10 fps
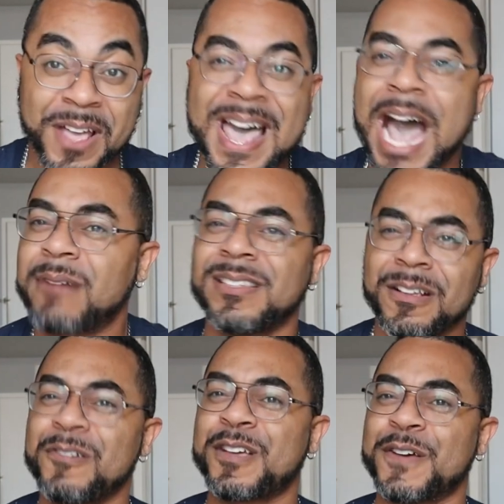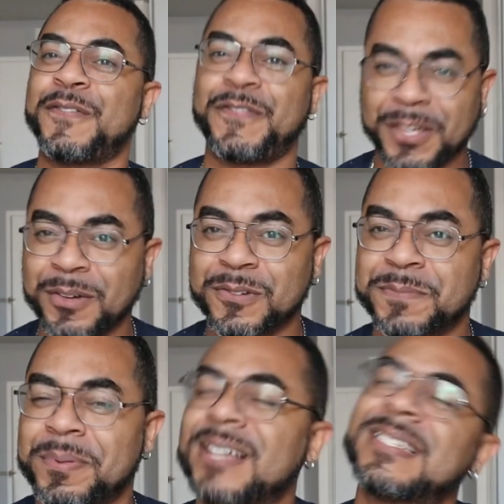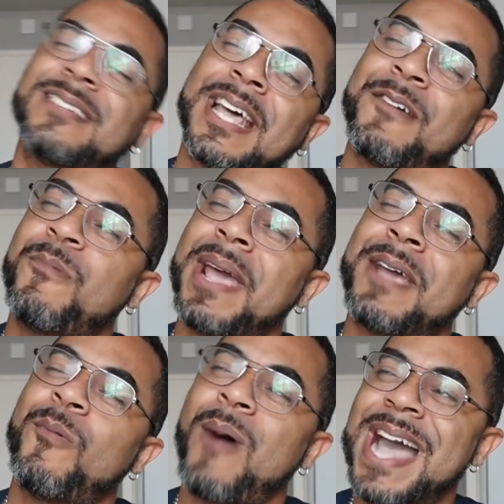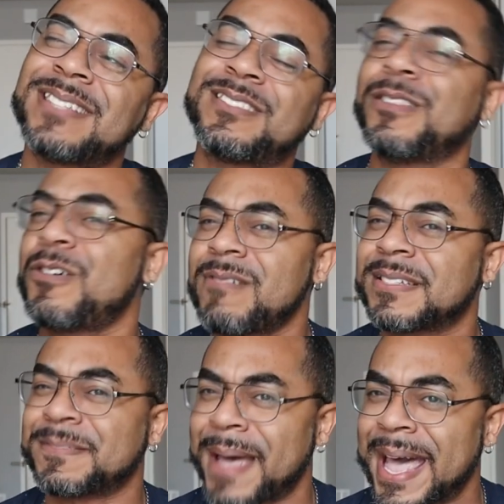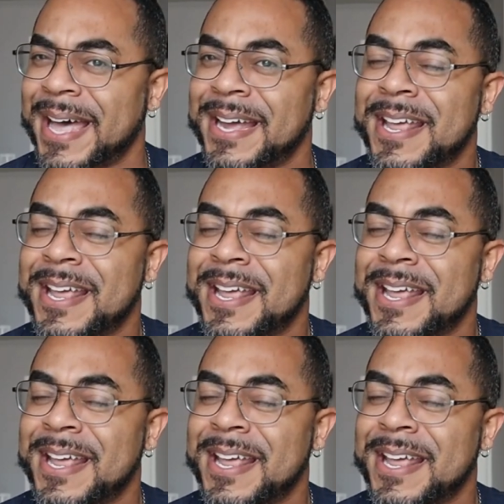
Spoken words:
I was a little confused because I was like, wait, why is Dolores mad?